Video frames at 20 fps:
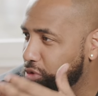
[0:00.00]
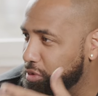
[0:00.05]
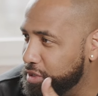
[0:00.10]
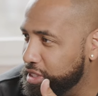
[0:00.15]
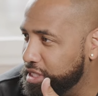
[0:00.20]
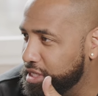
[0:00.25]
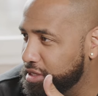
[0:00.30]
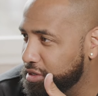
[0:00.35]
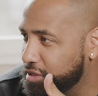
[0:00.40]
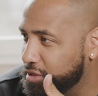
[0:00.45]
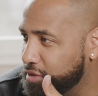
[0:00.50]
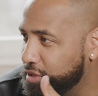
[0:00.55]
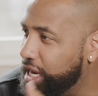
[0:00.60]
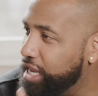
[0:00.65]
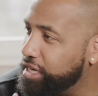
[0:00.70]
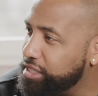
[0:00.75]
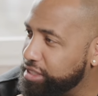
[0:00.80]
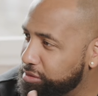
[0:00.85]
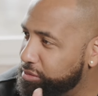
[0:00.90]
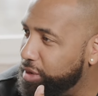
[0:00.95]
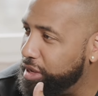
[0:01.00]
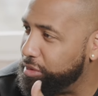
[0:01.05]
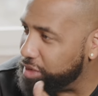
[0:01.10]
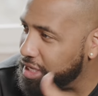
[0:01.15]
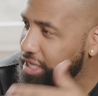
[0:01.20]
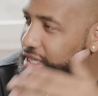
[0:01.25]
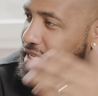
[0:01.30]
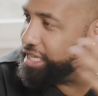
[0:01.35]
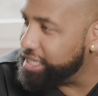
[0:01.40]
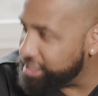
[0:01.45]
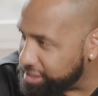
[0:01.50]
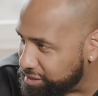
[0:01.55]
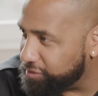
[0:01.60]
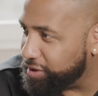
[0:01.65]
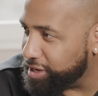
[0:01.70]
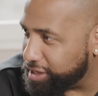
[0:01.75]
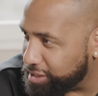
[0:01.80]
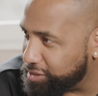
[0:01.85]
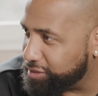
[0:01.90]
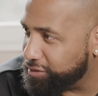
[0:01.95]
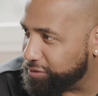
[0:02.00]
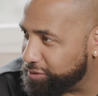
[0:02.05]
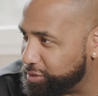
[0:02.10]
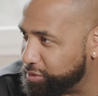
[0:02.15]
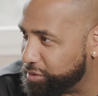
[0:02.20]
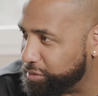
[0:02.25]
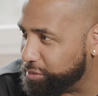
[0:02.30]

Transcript: more material, it actually might be a disadvantage for